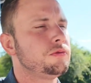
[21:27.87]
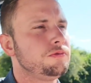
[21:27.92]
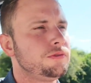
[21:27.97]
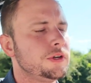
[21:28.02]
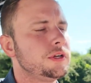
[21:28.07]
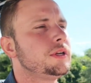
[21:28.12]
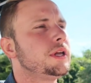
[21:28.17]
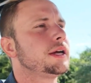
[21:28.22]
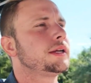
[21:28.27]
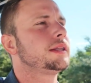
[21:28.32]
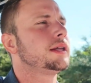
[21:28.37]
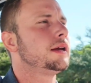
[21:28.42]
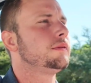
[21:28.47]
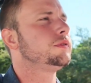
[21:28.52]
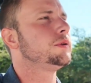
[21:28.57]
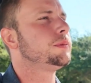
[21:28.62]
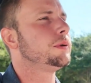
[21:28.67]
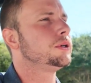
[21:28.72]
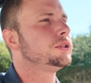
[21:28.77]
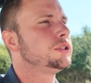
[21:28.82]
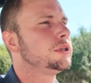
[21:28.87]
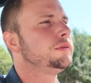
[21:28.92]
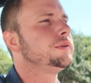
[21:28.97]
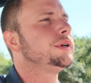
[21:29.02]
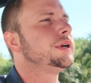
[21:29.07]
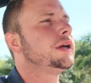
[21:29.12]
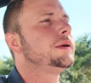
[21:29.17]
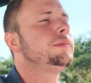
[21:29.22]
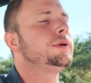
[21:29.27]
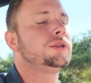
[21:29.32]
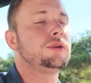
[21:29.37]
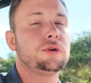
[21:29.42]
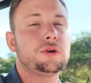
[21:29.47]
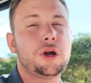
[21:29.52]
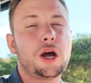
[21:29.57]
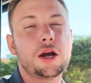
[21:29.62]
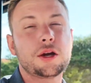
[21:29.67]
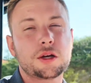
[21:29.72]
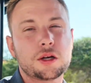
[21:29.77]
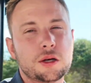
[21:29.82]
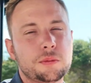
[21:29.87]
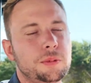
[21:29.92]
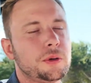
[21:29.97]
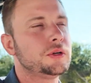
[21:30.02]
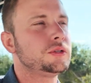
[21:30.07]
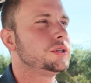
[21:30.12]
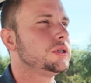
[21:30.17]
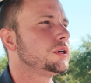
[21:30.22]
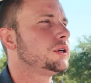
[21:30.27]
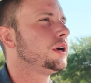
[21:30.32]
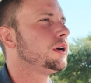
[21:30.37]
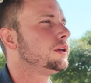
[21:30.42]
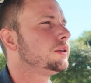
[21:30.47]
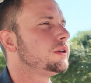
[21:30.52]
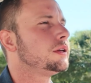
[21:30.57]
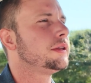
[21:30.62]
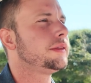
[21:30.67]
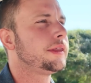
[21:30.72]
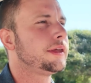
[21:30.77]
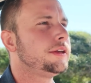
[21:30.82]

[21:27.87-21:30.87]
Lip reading: feel like they have to post every day, but they're not good at posting content.